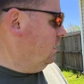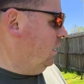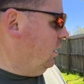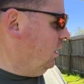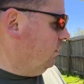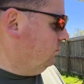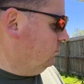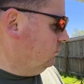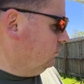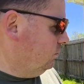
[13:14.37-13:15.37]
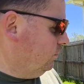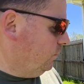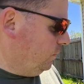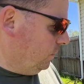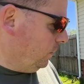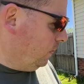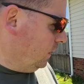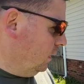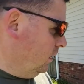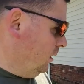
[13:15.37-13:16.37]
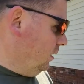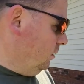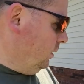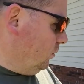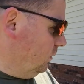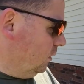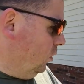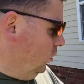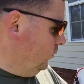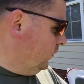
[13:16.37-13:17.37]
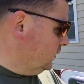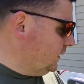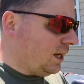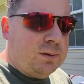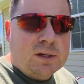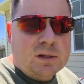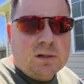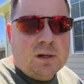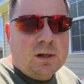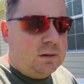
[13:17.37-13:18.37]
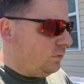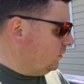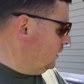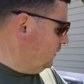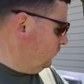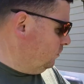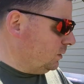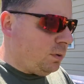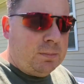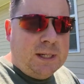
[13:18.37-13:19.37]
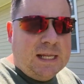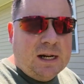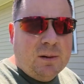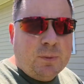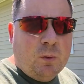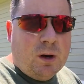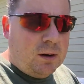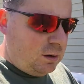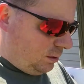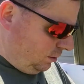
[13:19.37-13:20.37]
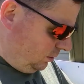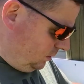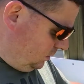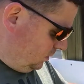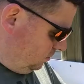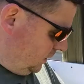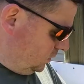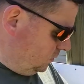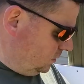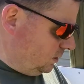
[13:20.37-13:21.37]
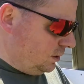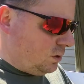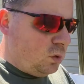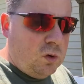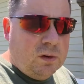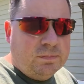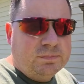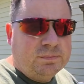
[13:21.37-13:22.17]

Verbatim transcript: Um, Let me run the cold for a second because the sun for the last few minutes probably heated up the water. Make sure it stays cool.